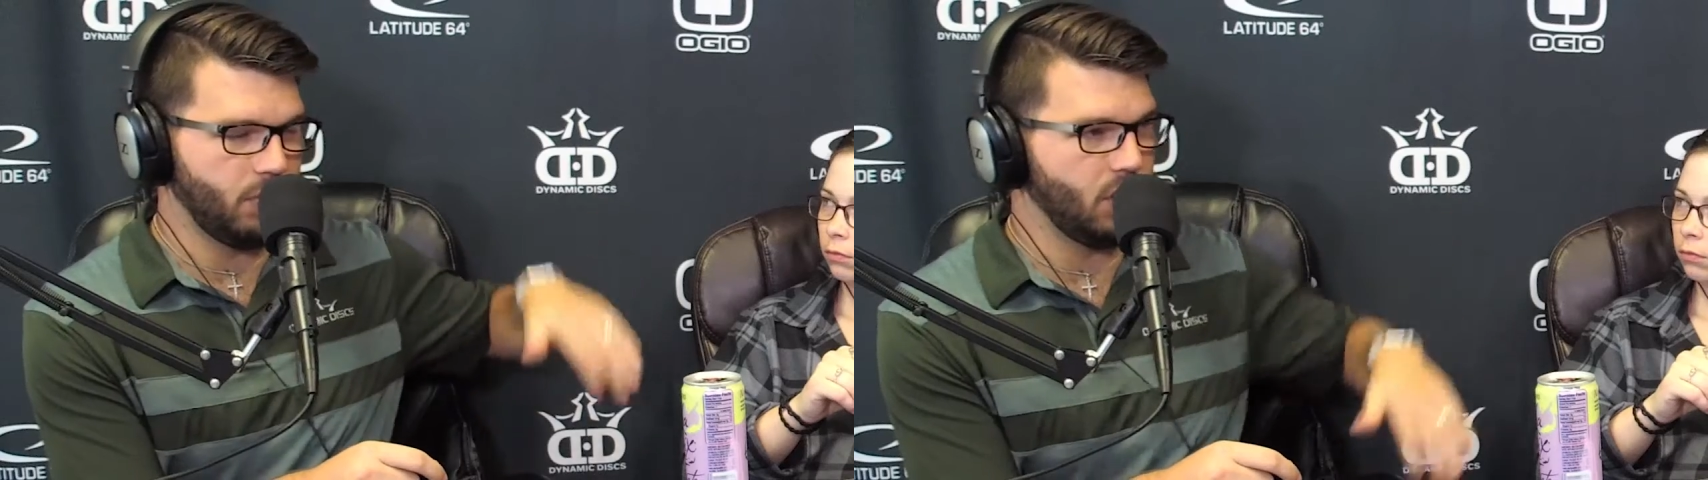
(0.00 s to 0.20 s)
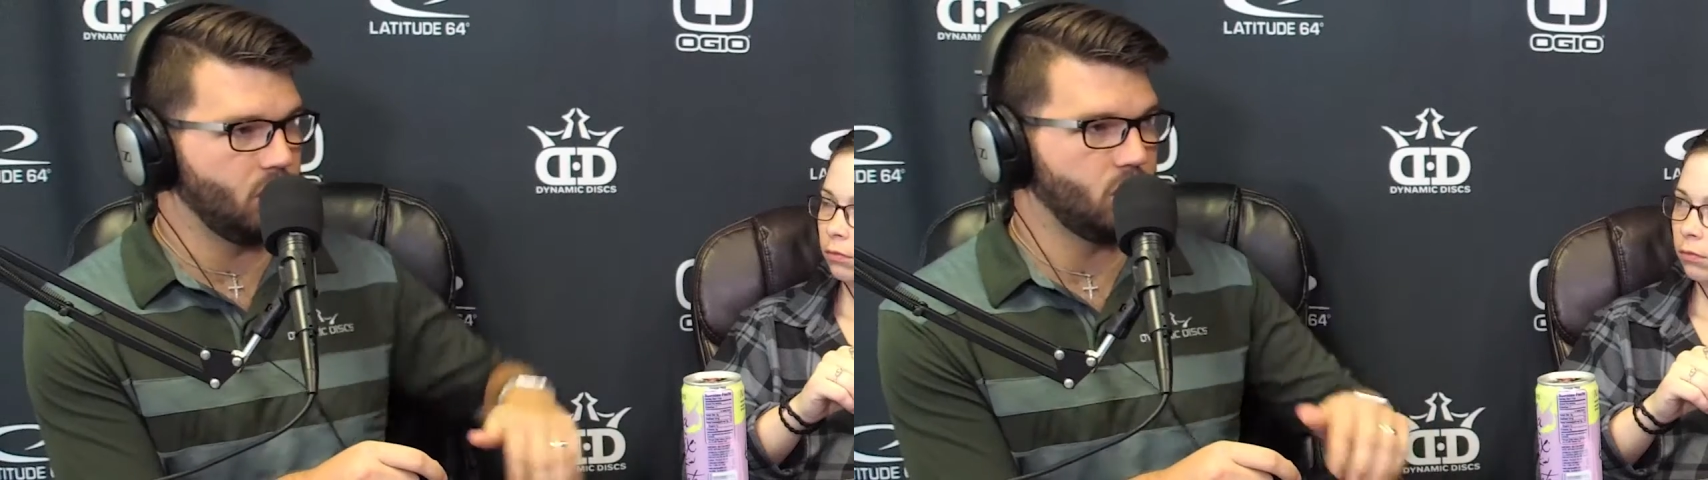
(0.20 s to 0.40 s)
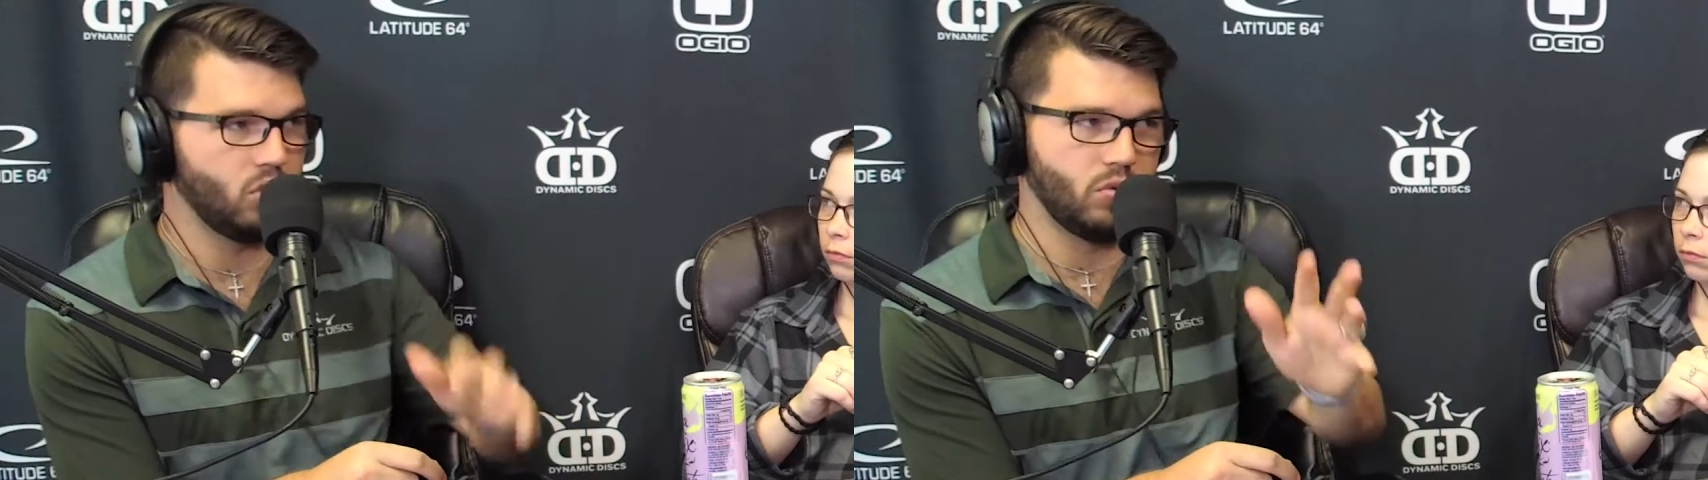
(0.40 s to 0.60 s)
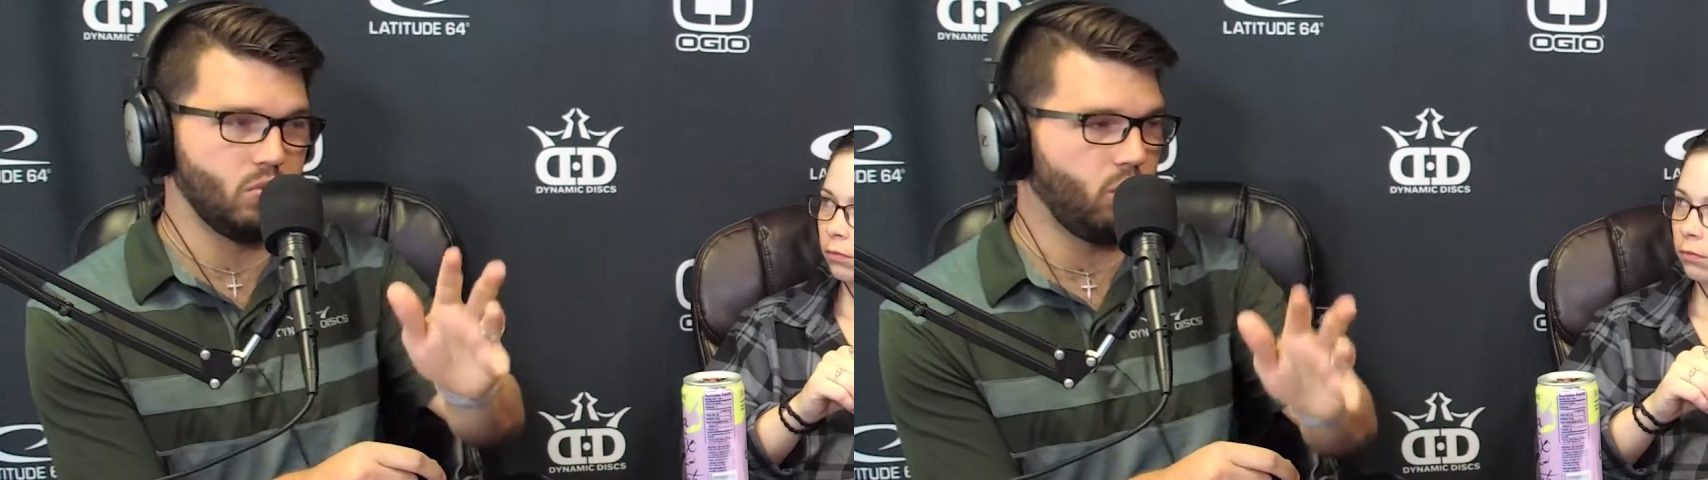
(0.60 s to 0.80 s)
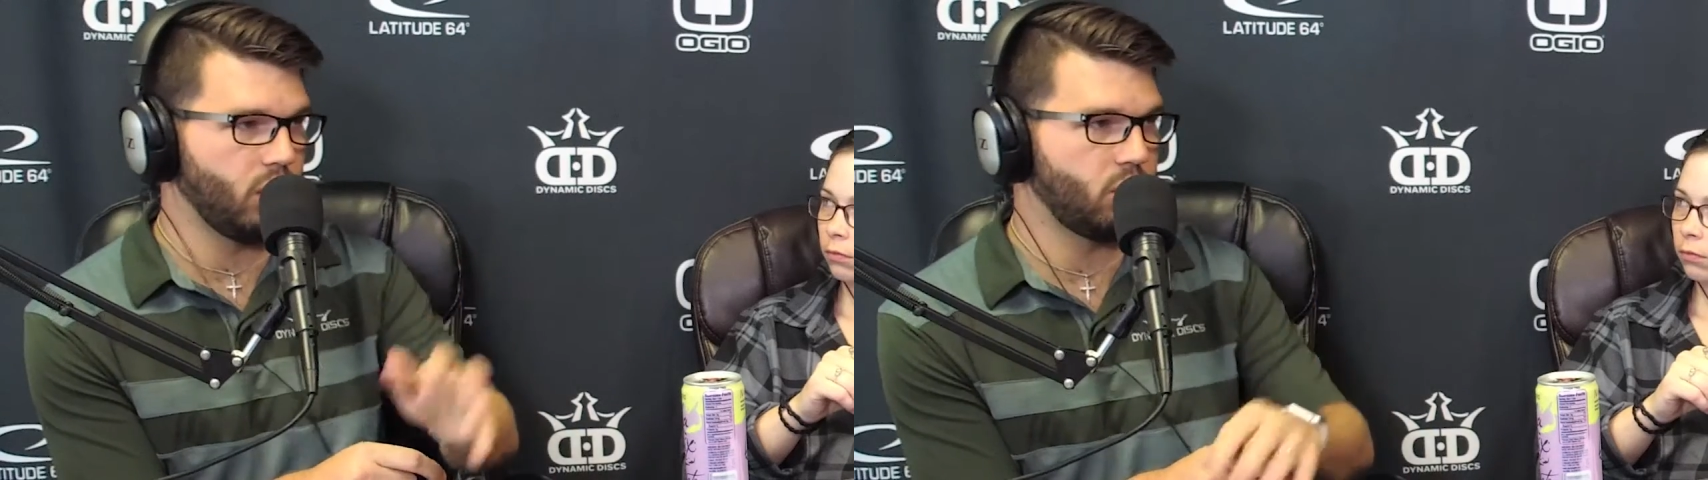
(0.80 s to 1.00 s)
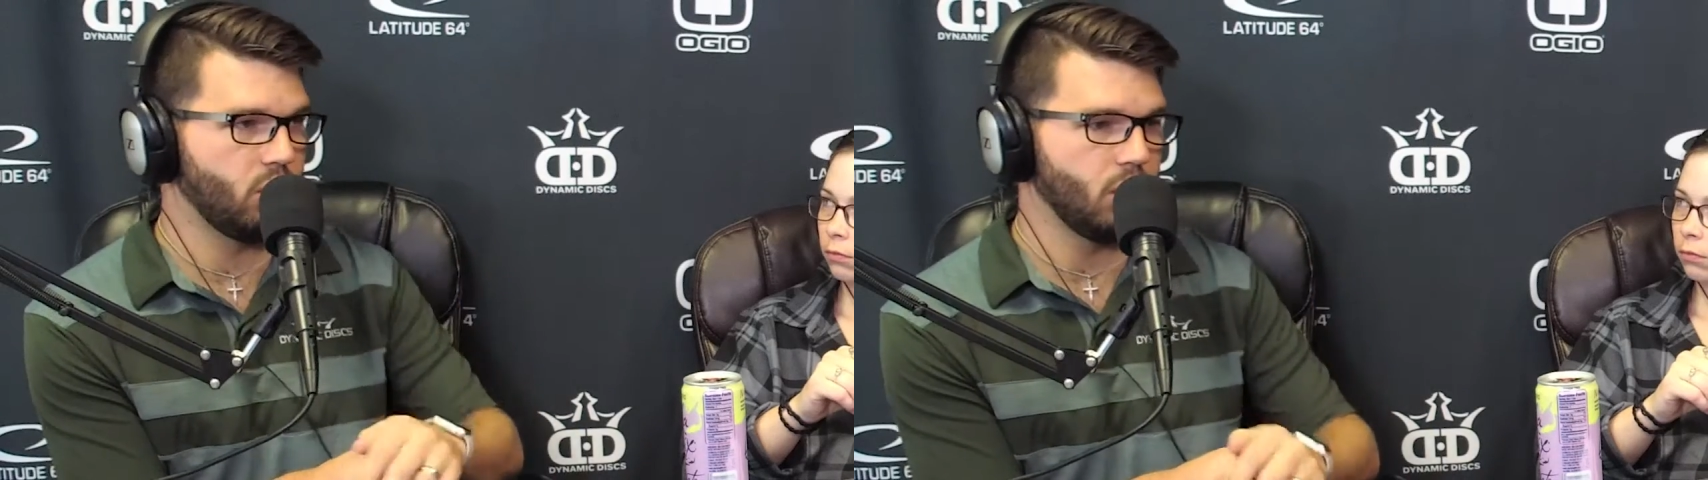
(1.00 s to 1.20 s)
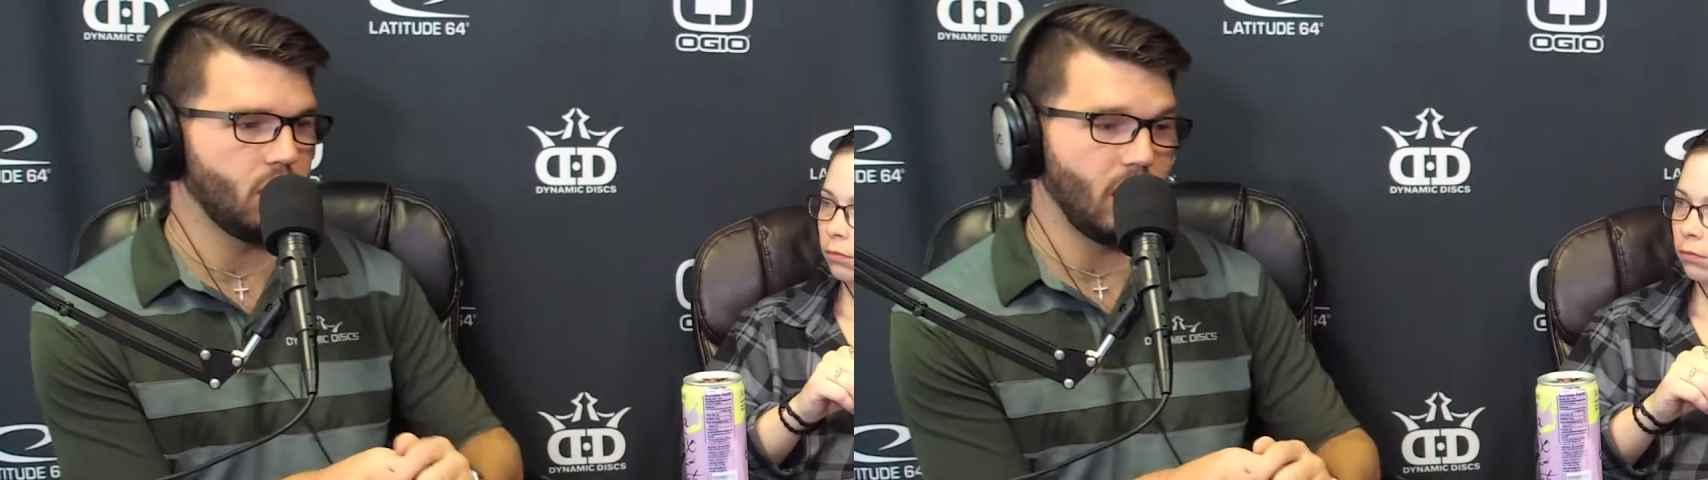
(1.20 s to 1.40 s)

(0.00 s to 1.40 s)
and he would just walk through it.